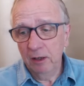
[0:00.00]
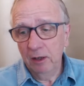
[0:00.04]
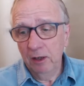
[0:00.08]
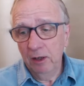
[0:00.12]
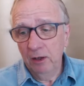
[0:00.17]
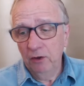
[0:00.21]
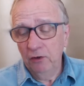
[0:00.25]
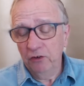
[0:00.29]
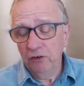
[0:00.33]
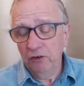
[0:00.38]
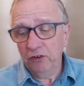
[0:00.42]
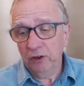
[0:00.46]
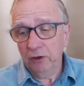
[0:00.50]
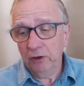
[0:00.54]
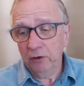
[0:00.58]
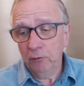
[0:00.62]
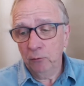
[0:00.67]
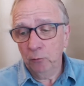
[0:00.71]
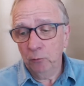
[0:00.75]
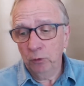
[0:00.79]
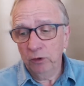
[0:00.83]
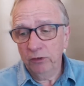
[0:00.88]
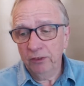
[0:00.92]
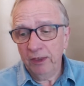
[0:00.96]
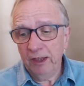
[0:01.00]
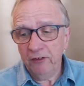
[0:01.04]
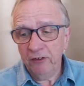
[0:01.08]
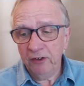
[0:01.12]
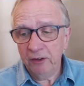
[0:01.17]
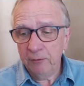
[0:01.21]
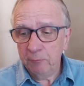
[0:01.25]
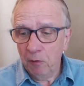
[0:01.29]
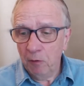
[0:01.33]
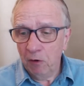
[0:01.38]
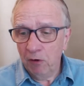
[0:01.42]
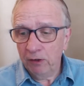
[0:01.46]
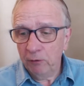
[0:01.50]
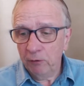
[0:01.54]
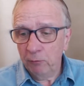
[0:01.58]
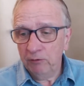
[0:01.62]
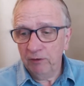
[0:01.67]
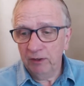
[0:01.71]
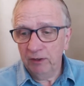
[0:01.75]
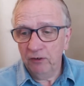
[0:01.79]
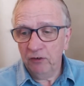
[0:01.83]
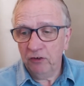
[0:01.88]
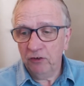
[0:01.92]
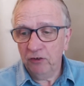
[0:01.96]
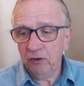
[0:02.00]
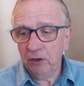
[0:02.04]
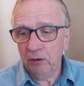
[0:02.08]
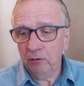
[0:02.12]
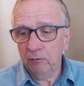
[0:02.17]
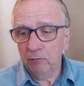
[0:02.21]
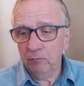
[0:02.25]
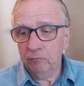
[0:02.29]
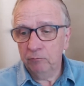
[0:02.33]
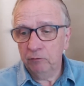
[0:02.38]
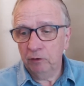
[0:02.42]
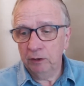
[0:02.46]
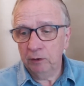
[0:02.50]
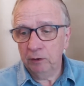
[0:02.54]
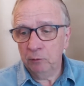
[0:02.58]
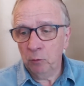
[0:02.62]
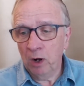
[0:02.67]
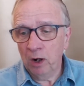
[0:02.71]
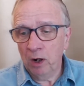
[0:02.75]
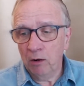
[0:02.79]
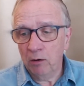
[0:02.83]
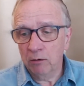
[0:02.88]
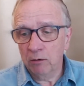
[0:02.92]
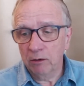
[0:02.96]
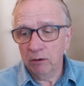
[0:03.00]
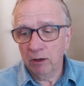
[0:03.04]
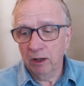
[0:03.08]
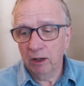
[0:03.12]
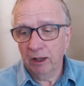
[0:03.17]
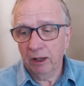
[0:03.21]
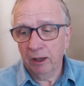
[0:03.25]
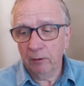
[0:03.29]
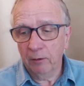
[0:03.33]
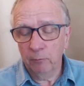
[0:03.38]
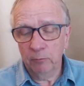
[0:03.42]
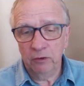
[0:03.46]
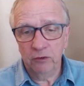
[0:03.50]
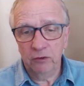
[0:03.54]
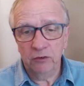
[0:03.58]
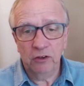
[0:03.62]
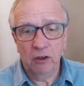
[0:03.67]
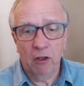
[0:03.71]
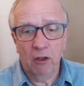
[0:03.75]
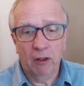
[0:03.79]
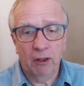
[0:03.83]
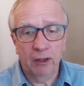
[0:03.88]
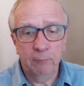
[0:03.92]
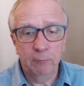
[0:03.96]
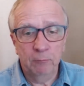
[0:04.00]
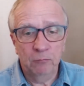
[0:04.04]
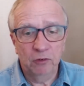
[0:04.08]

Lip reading: So with that in mind, we've actually done very well with time.